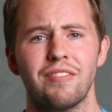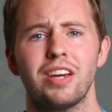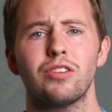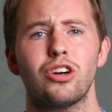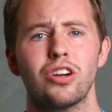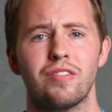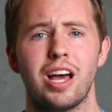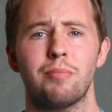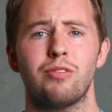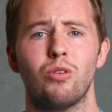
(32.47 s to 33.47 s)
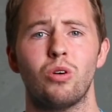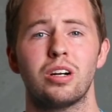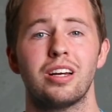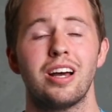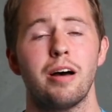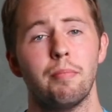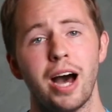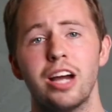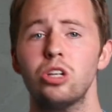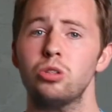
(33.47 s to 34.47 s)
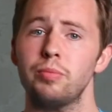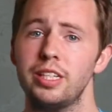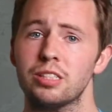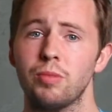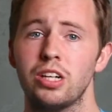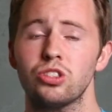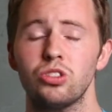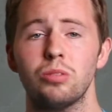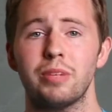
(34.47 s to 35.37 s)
I've never heard of that before. Myo means muscle,